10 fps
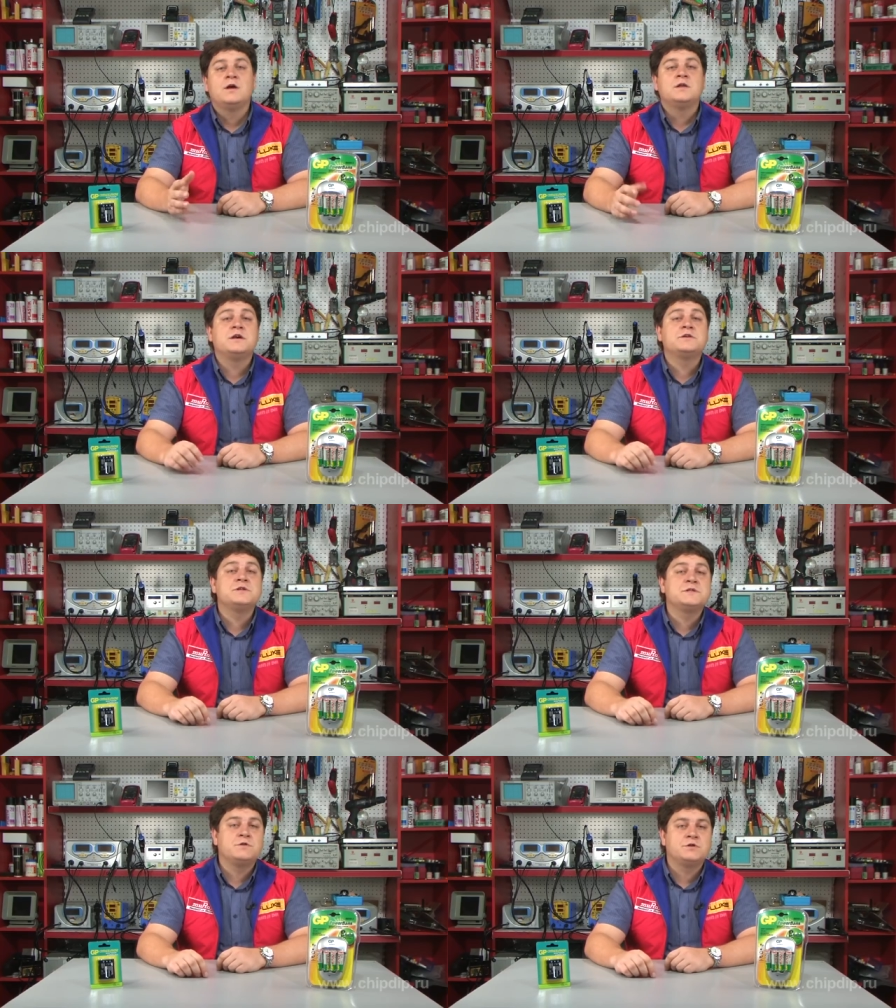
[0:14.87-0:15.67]
It is the
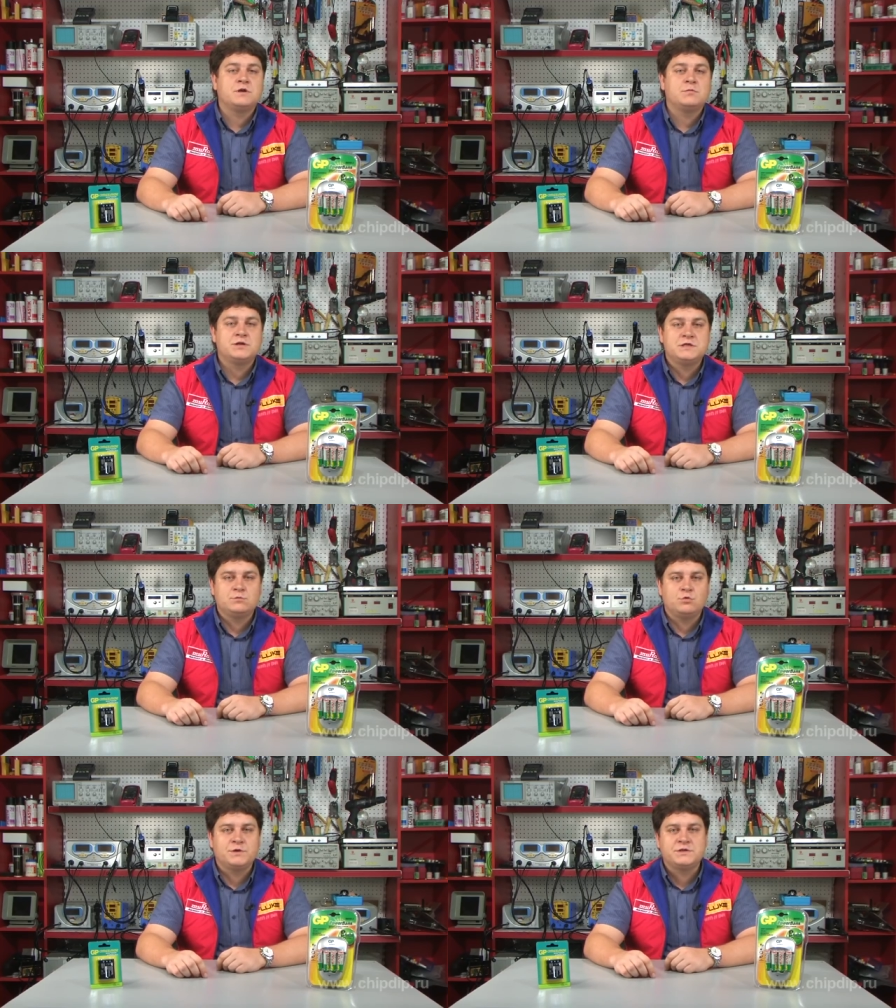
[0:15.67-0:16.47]
so-called
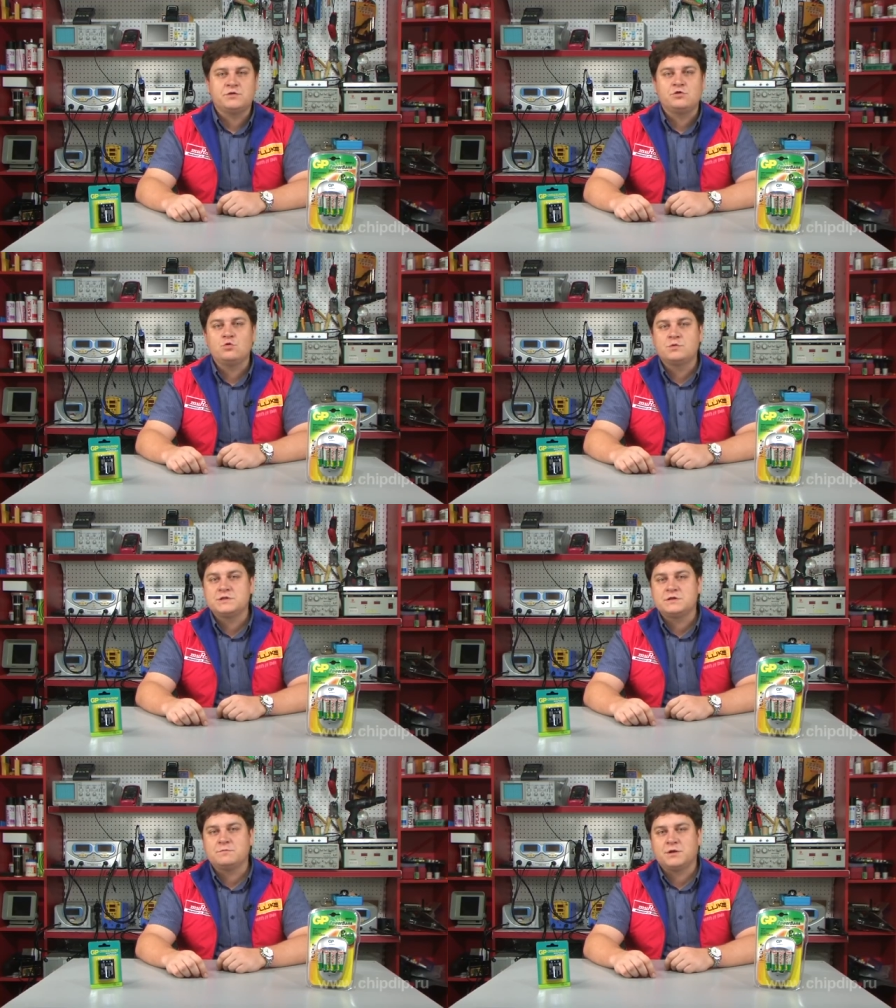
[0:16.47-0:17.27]
reversible
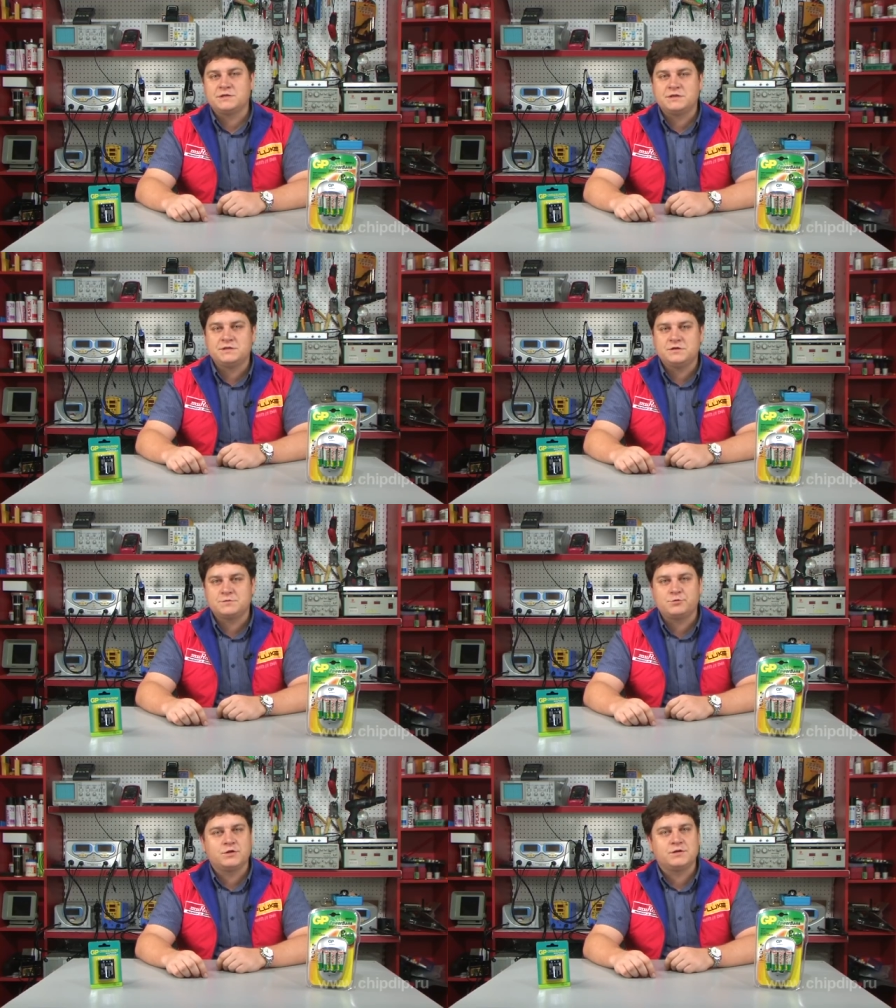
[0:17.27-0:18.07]
capacity loss
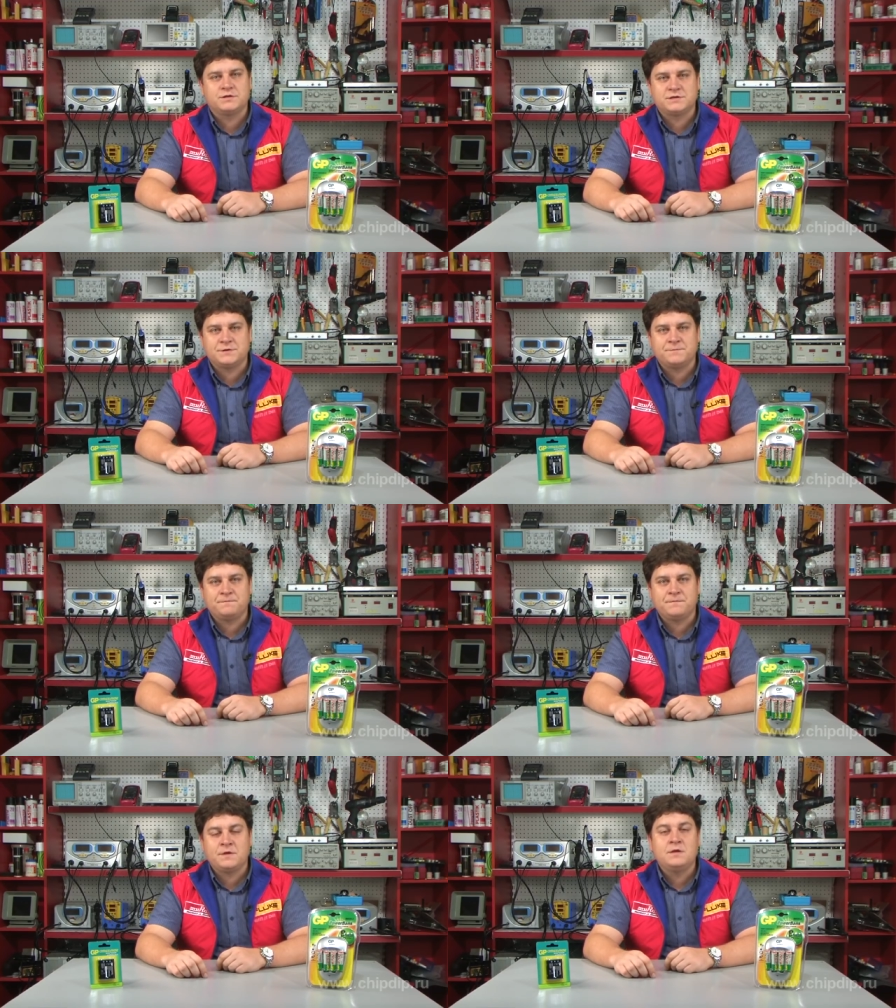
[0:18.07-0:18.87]
during the
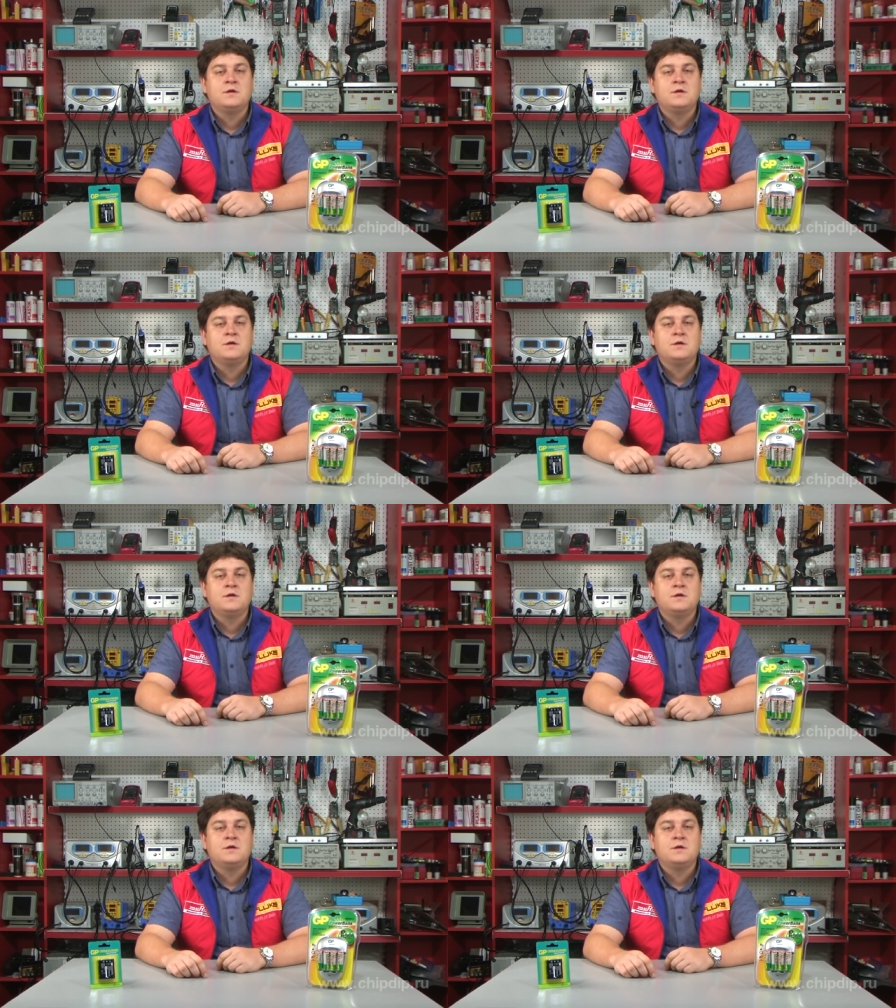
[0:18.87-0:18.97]
operation.